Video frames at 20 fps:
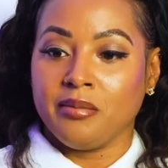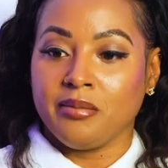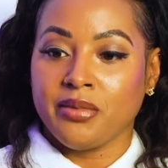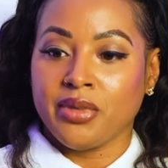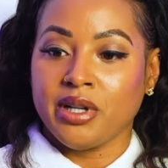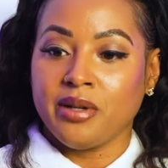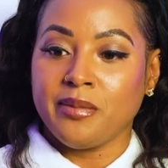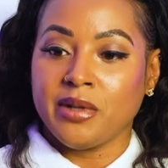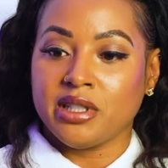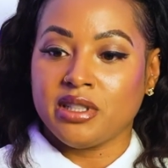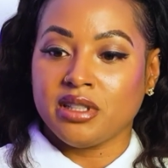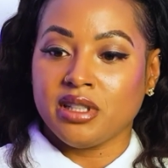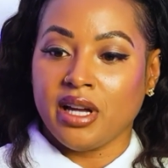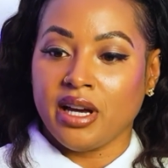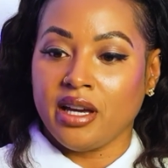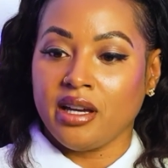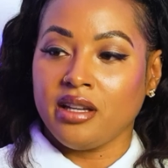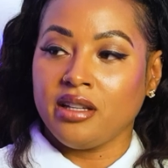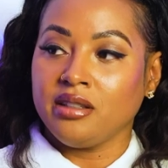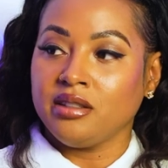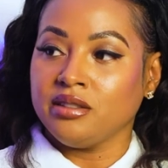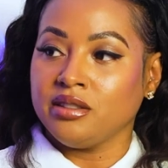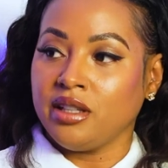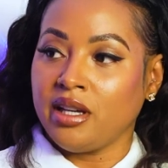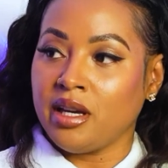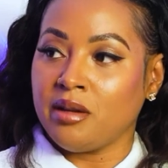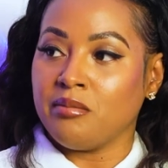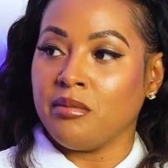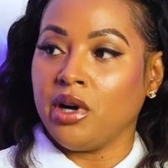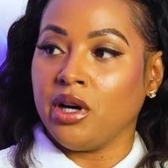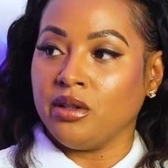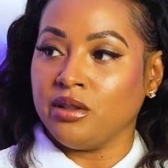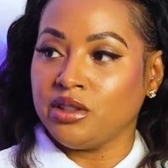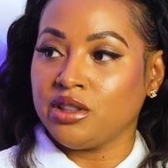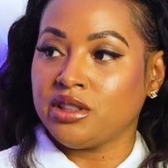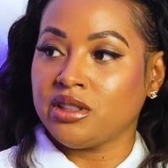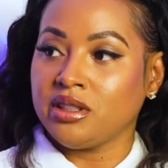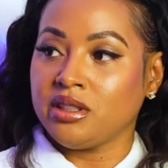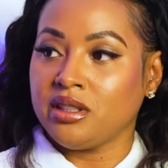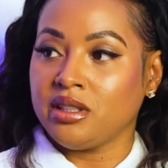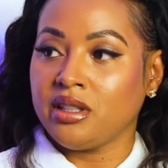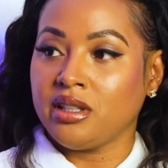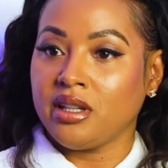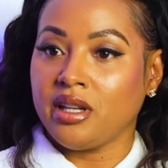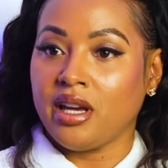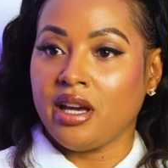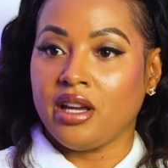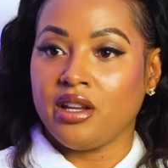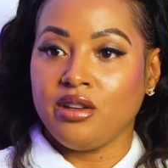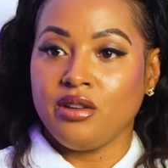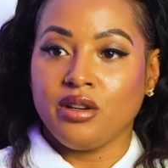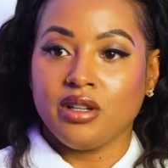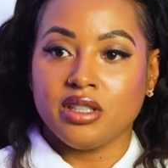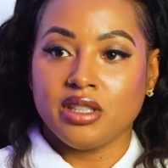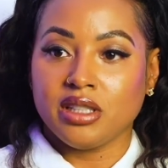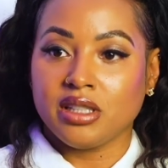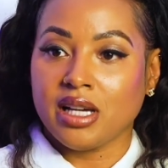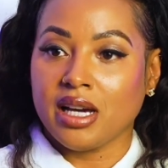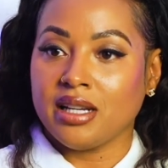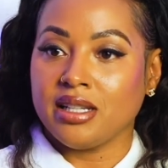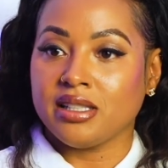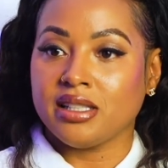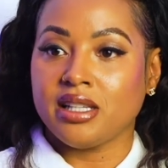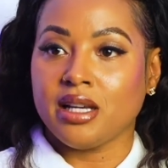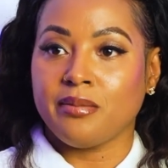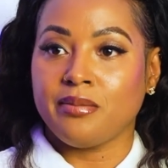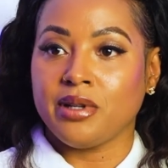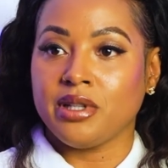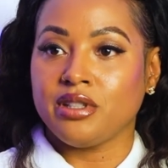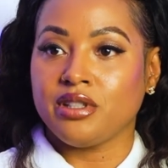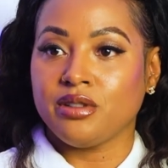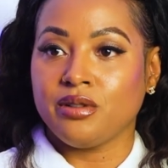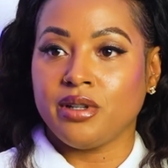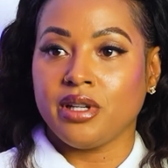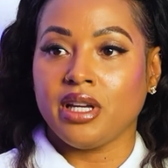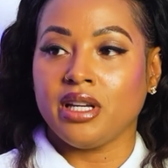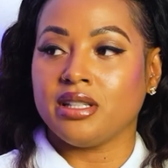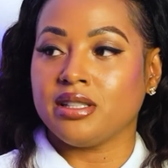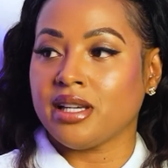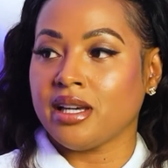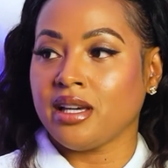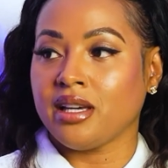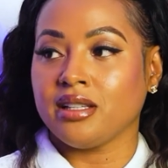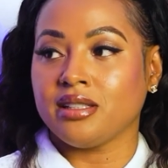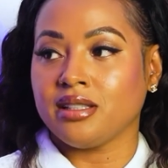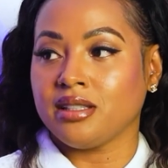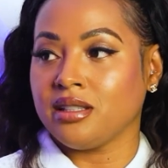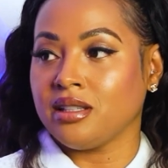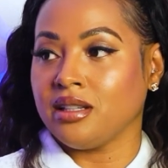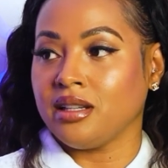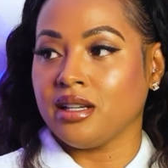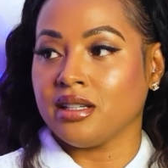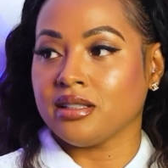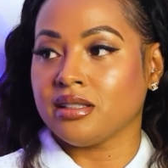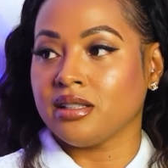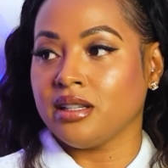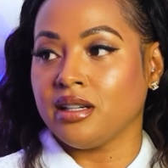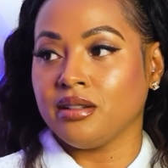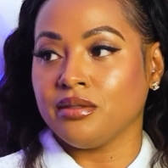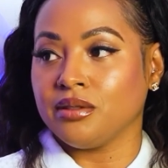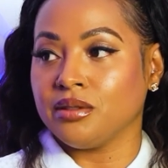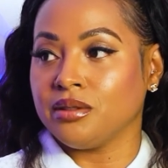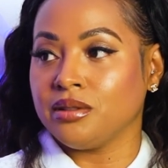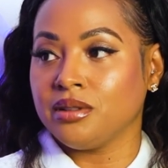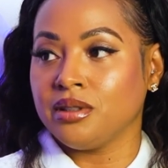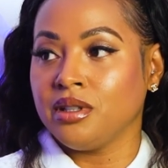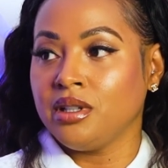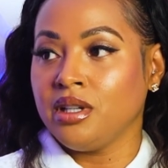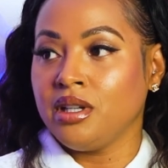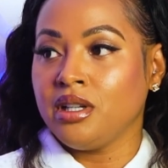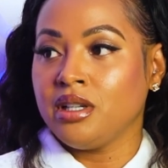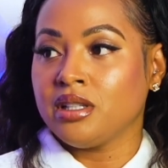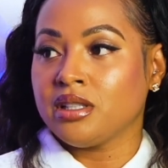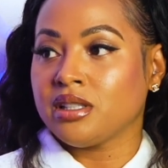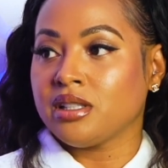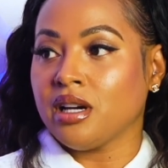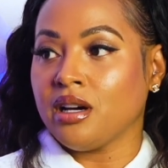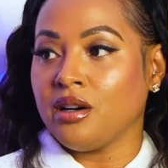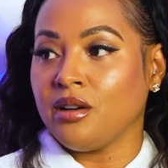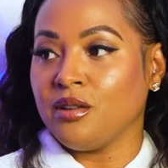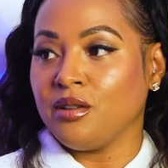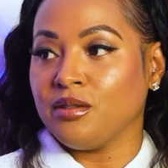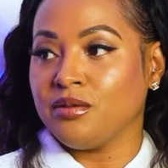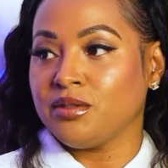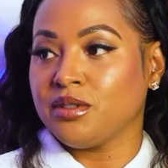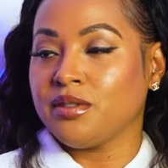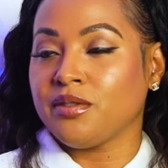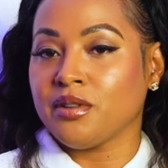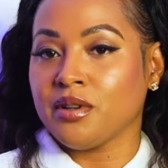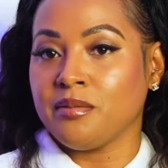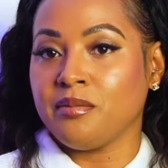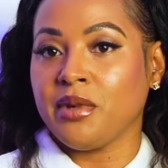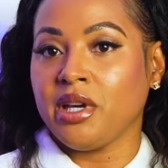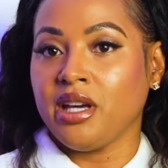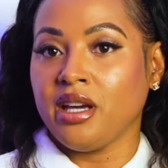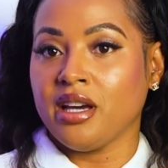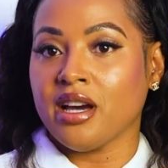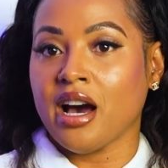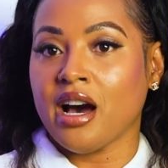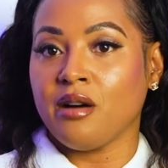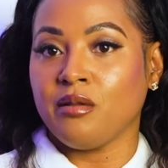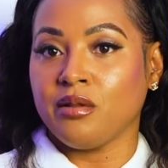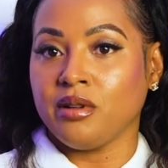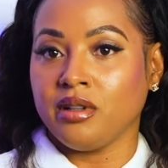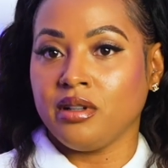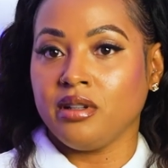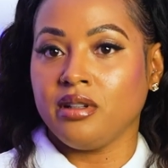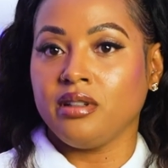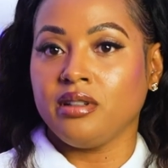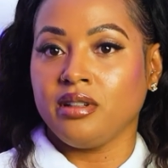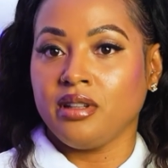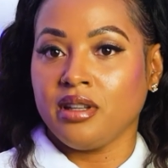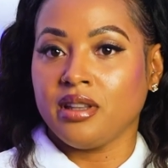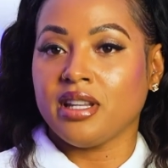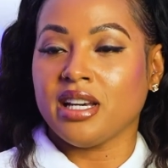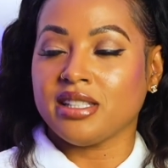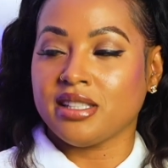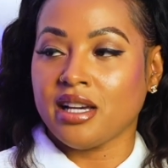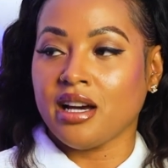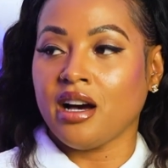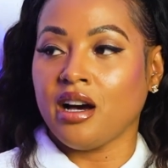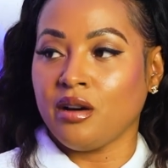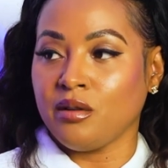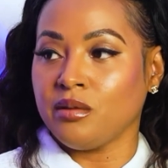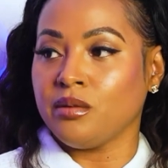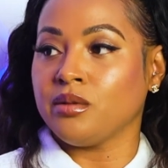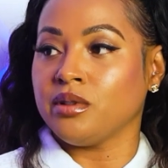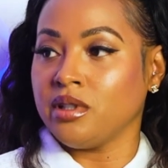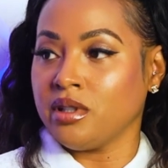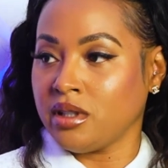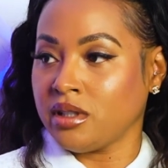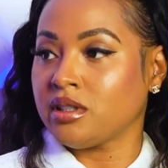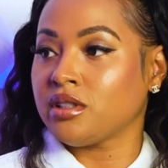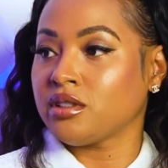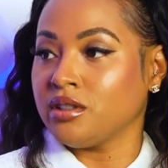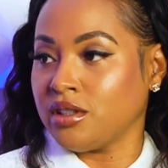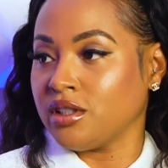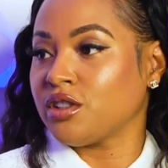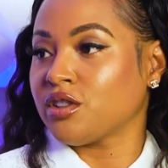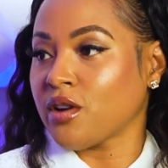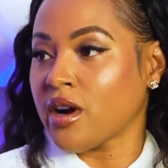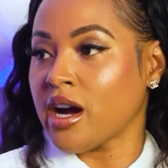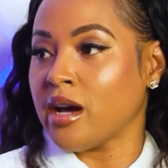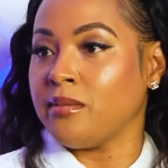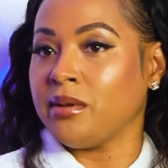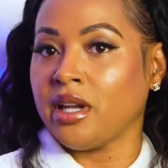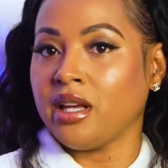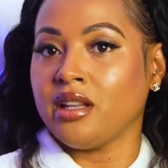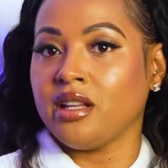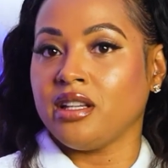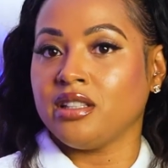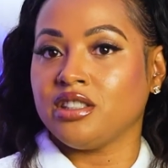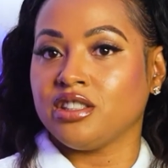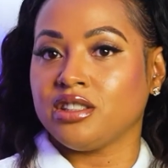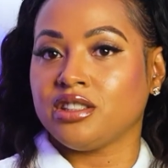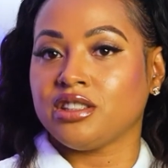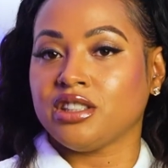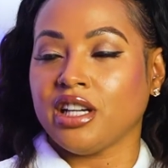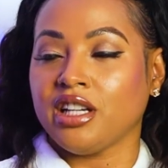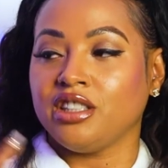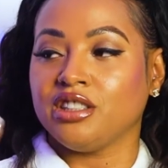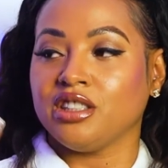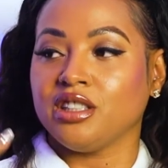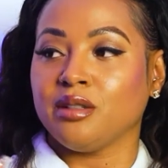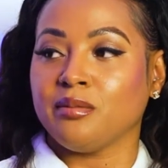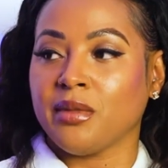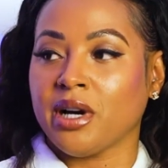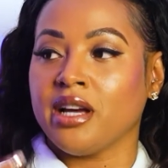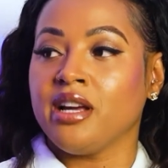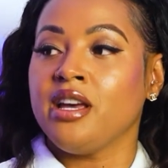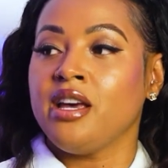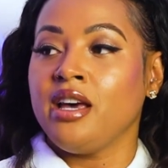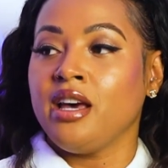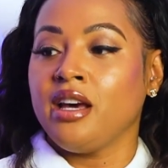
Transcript: pretty much like in motion, and you can just kind of step into it and take it to the next level. So for me, that's how I would describe it. And then just changing the mind,